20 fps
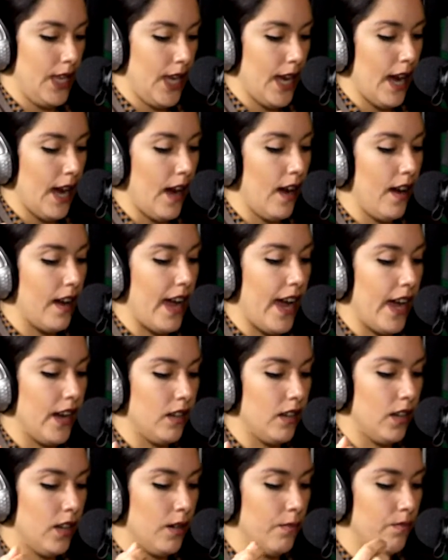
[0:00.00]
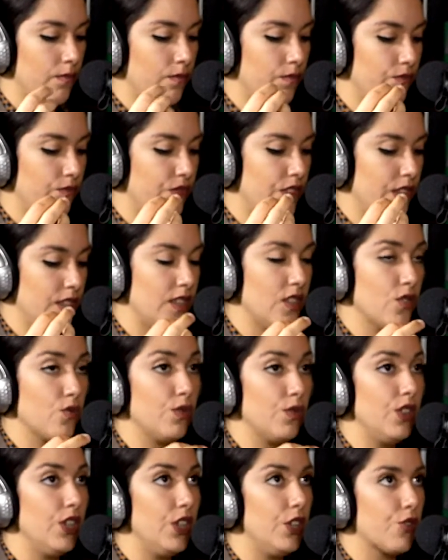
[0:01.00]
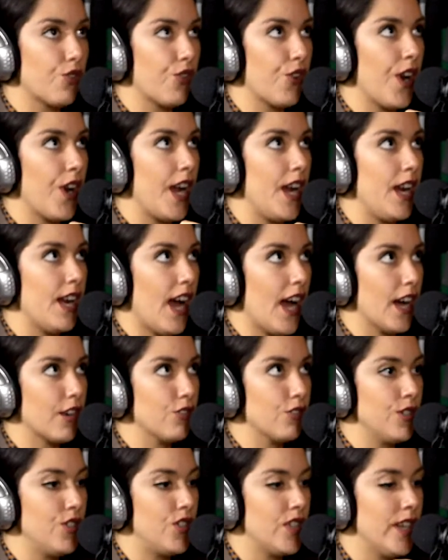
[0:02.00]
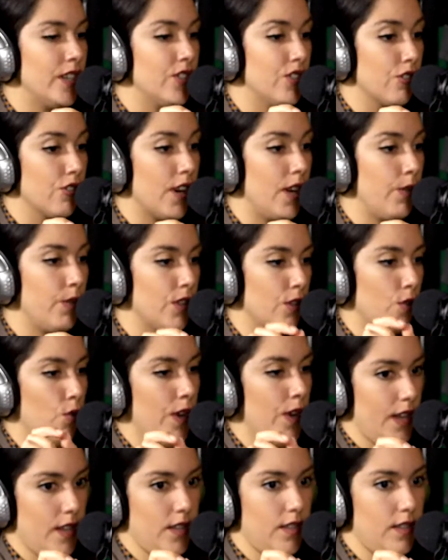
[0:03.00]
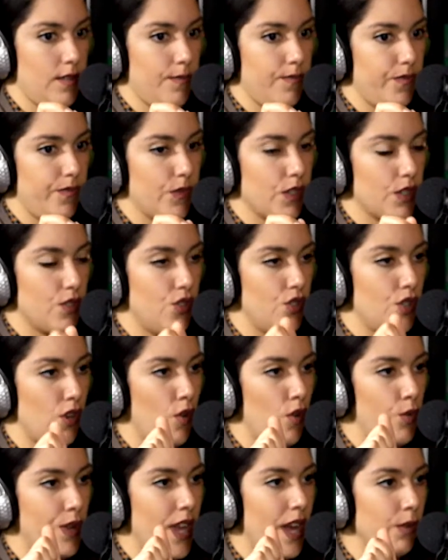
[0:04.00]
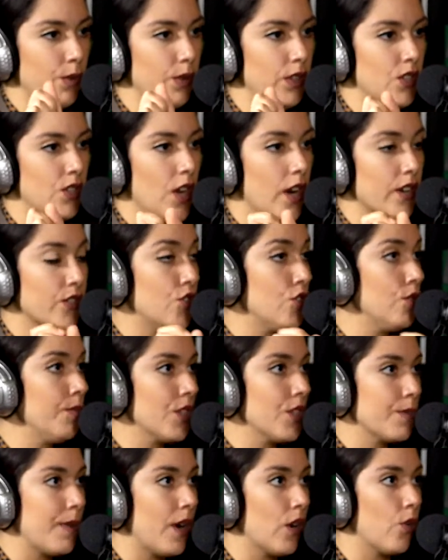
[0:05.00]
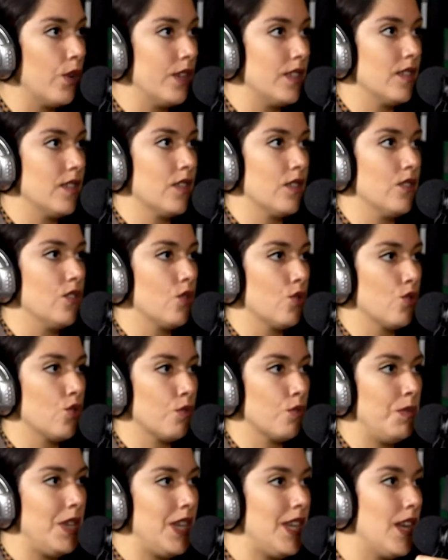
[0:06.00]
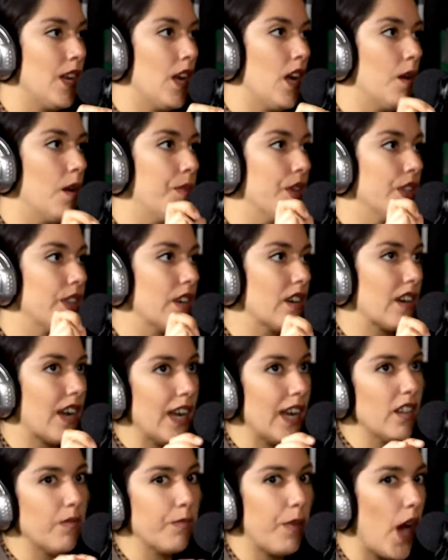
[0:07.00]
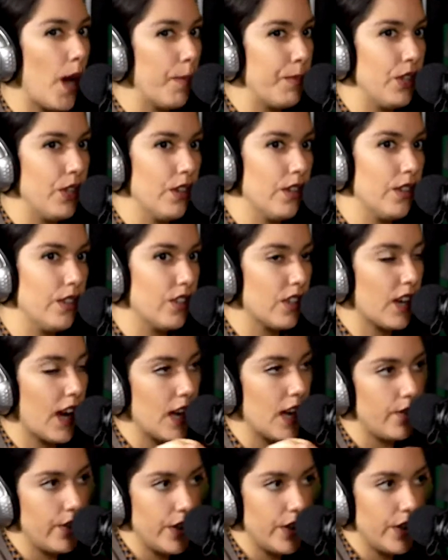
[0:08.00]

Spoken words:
Yeah. And this is really great, actually, to integrate with a quiz. So we haven't really talked too much about quizzes on social media, but they're kind of popular and they're kind